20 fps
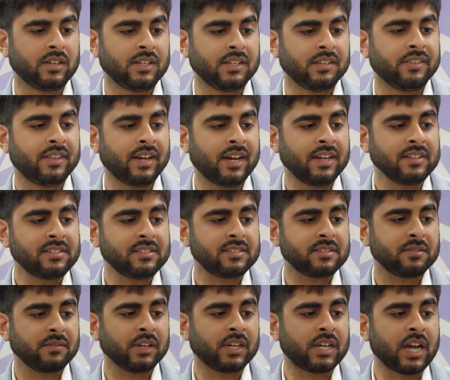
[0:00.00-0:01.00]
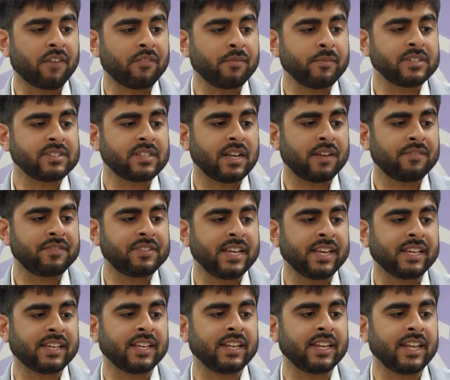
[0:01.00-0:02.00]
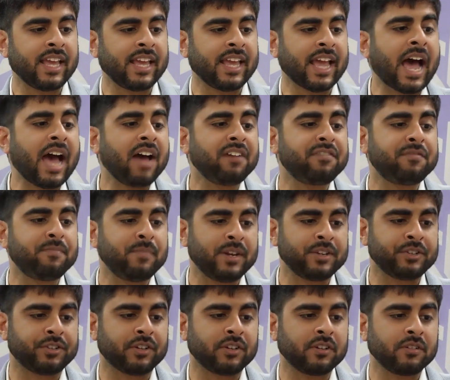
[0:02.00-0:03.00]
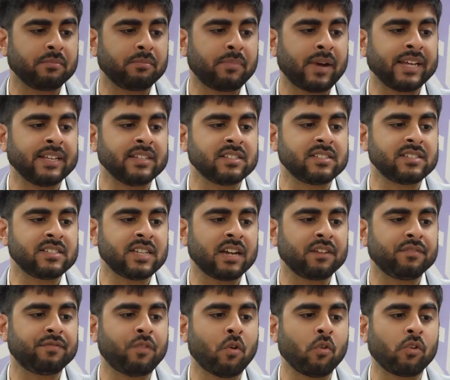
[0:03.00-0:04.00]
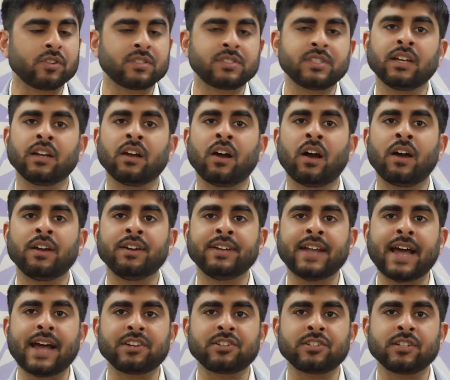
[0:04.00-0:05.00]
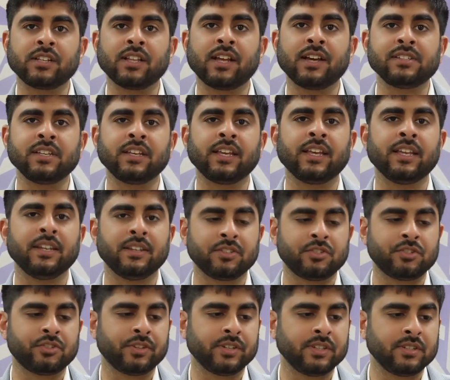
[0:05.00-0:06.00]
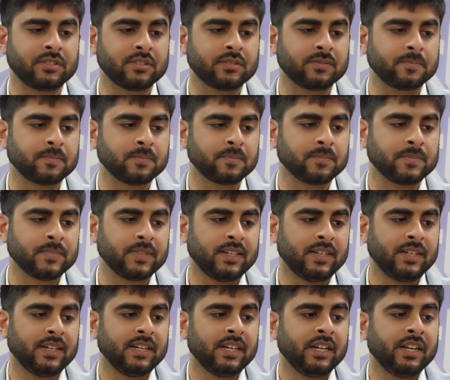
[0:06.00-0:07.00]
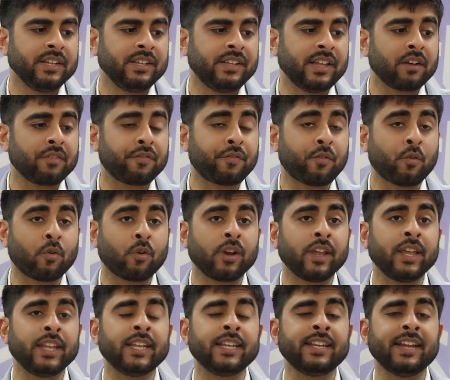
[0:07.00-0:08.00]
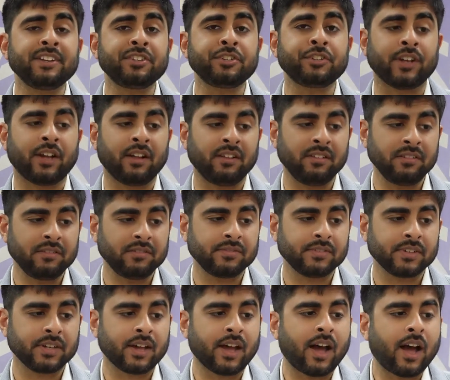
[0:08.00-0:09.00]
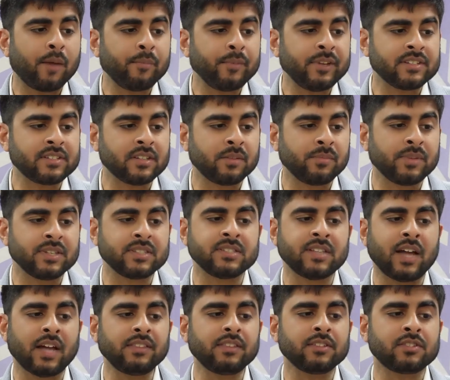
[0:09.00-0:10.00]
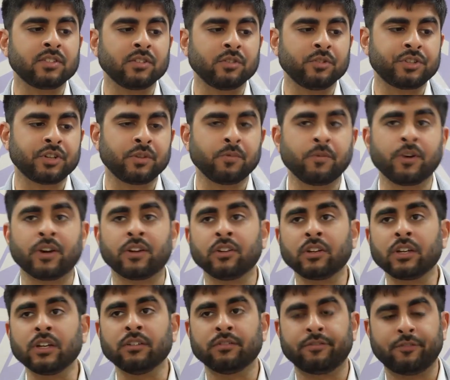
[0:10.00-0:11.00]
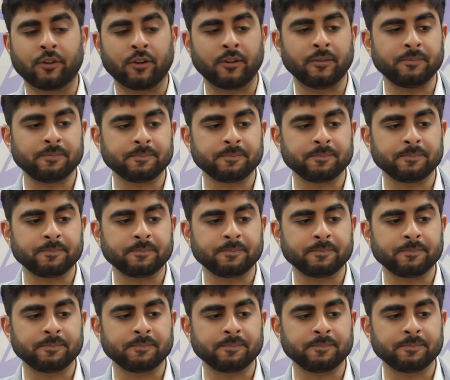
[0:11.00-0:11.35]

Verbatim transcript: Thus, governments have taken a half measure by instead focusing on nationalizing industries. Therefore, in a nutshell, communism is not the solution we're looking for.